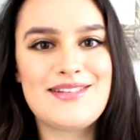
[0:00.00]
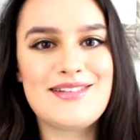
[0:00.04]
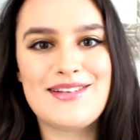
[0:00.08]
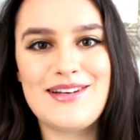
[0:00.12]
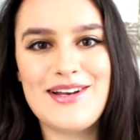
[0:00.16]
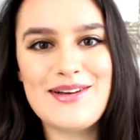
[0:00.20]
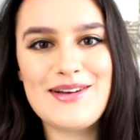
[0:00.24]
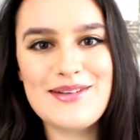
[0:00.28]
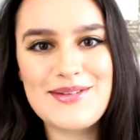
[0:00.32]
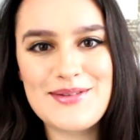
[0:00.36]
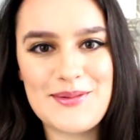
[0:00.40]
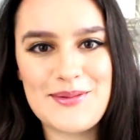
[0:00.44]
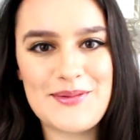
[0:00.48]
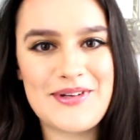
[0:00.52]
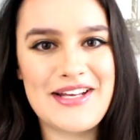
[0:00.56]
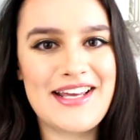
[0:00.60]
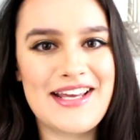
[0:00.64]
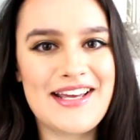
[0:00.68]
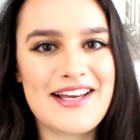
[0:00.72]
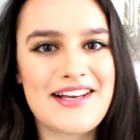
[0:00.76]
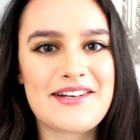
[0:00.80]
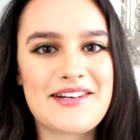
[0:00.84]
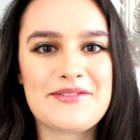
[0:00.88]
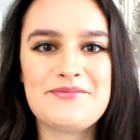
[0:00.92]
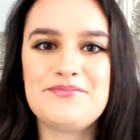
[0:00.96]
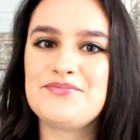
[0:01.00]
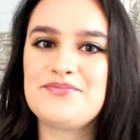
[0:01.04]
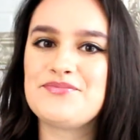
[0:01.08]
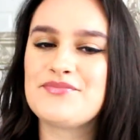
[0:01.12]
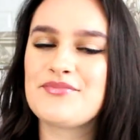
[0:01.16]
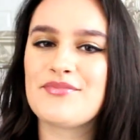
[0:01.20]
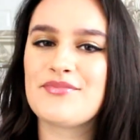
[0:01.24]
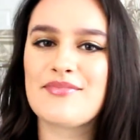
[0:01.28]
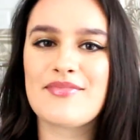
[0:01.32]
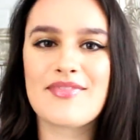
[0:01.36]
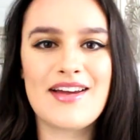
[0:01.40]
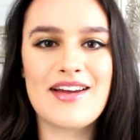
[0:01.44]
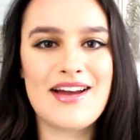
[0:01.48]
So last week,
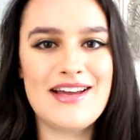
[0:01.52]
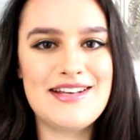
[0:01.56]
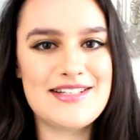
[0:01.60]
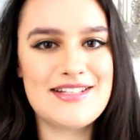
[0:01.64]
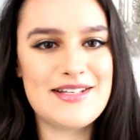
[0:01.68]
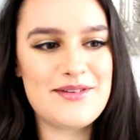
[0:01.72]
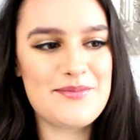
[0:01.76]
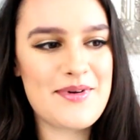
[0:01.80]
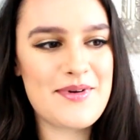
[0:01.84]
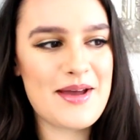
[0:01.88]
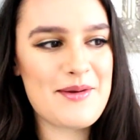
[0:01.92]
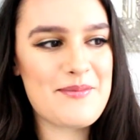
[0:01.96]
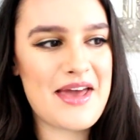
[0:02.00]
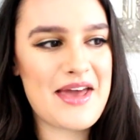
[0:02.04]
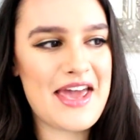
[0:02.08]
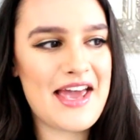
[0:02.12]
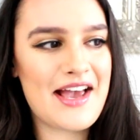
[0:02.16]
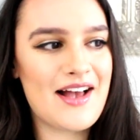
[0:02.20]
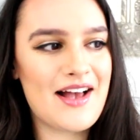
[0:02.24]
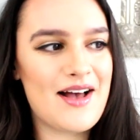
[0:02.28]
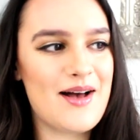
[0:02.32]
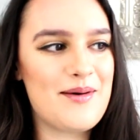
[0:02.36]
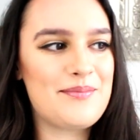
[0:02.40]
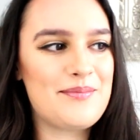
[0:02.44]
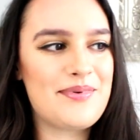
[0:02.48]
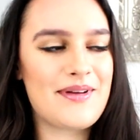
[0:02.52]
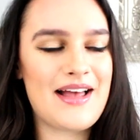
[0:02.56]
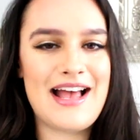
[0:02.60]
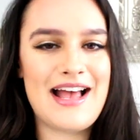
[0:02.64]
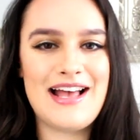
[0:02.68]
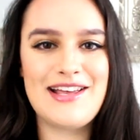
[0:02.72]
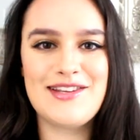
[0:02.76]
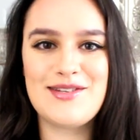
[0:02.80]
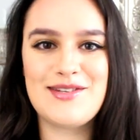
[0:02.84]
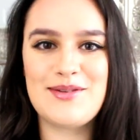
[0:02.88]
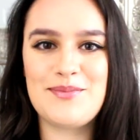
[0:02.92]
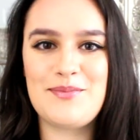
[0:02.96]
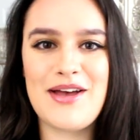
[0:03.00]
I did my makeup
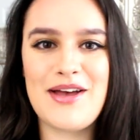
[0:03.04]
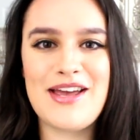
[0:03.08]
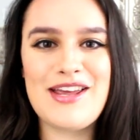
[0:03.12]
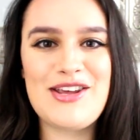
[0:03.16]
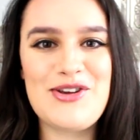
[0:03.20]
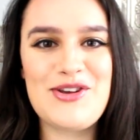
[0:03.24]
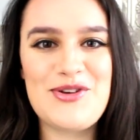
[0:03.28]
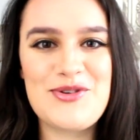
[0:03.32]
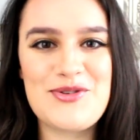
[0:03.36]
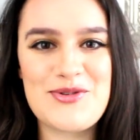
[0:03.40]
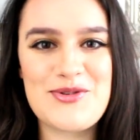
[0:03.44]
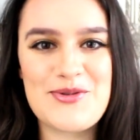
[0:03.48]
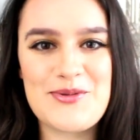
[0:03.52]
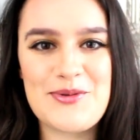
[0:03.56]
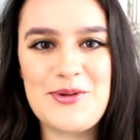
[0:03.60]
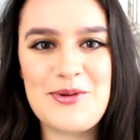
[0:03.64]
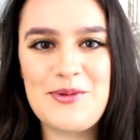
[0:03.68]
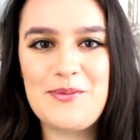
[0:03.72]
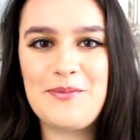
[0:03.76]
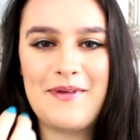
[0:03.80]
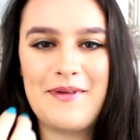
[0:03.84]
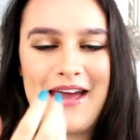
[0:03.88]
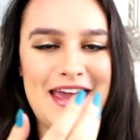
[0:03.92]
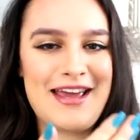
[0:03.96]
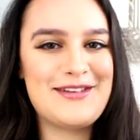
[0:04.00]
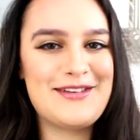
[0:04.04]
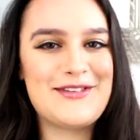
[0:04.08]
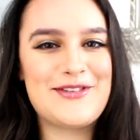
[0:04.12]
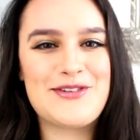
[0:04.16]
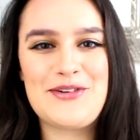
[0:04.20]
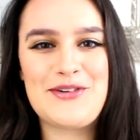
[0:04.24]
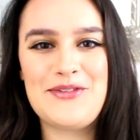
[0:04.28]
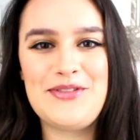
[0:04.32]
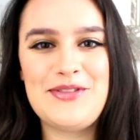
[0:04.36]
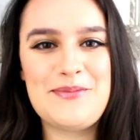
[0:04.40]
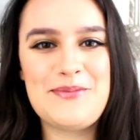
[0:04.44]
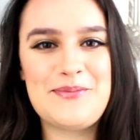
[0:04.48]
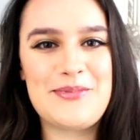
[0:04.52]
as per usual based
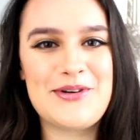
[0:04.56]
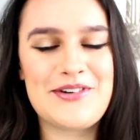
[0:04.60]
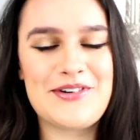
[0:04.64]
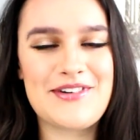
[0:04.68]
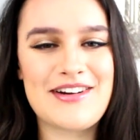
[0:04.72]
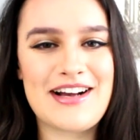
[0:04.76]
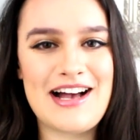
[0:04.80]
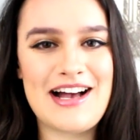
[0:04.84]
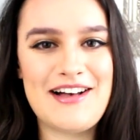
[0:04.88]
on the book